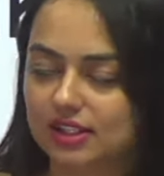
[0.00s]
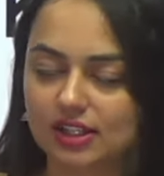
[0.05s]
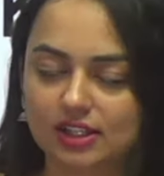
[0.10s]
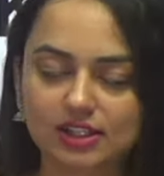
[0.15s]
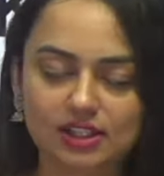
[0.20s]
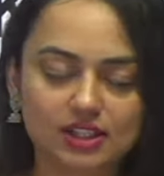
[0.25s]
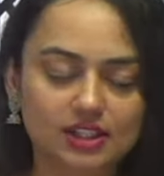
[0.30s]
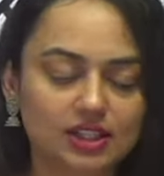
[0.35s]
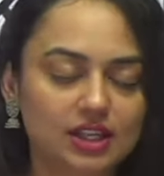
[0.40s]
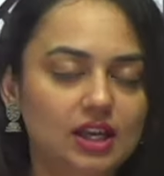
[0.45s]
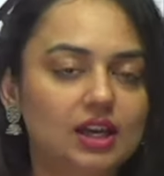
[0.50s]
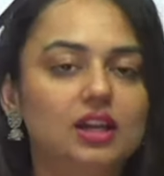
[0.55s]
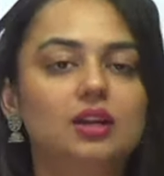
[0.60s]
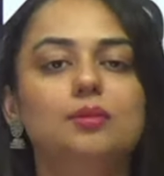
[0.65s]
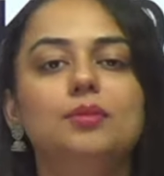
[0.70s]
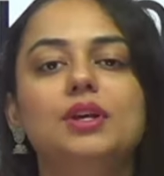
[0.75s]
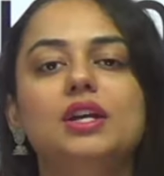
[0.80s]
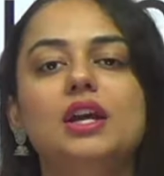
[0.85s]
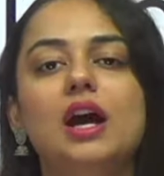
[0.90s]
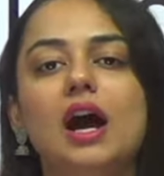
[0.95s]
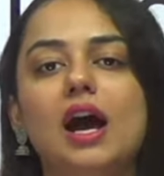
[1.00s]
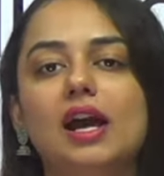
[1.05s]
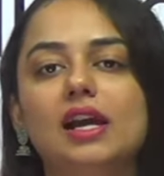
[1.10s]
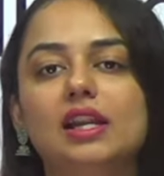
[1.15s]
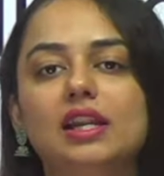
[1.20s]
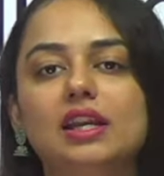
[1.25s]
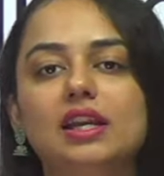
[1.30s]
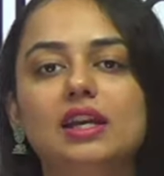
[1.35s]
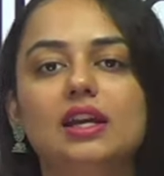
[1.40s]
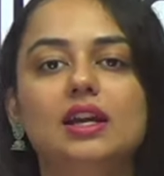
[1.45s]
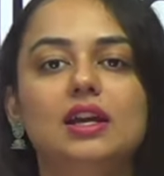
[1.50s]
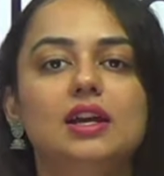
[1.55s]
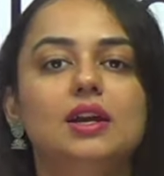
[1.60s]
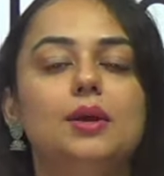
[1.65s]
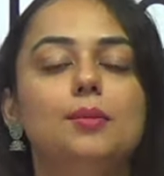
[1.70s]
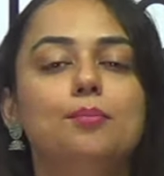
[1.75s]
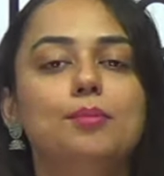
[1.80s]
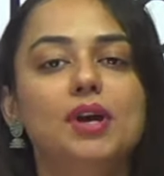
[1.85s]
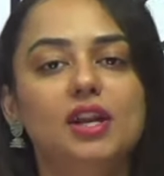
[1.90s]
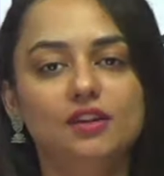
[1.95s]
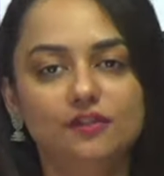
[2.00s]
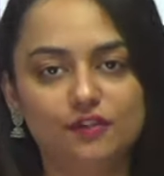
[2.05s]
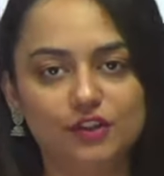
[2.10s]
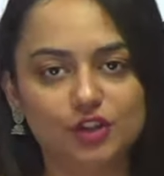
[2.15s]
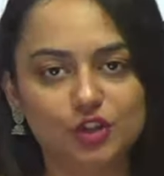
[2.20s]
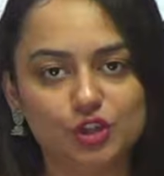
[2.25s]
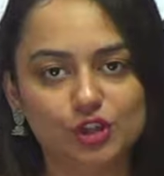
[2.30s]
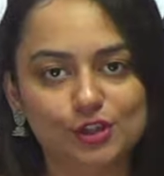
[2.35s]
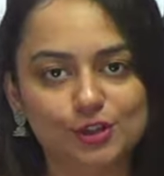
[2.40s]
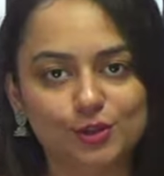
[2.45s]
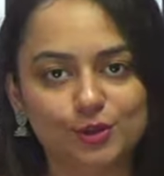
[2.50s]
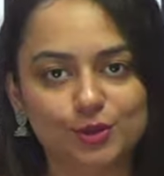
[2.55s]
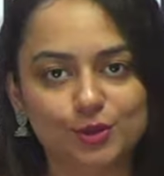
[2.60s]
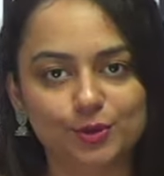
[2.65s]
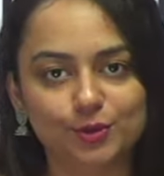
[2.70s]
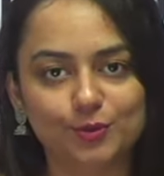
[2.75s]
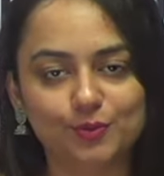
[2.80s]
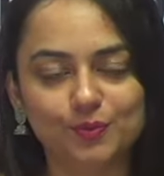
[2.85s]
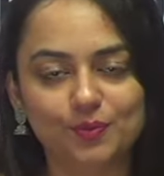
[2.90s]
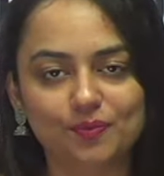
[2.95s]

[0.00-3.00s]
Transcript: It's gonna be highly beneficial to you.